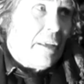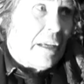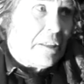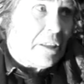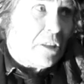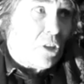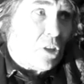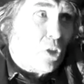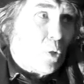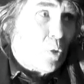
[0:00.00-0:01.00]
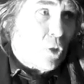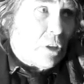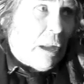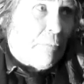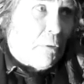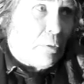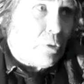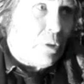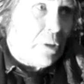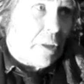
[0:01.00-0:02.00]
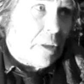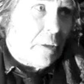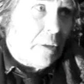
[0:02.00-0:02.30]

at distant soldiers ever retreating.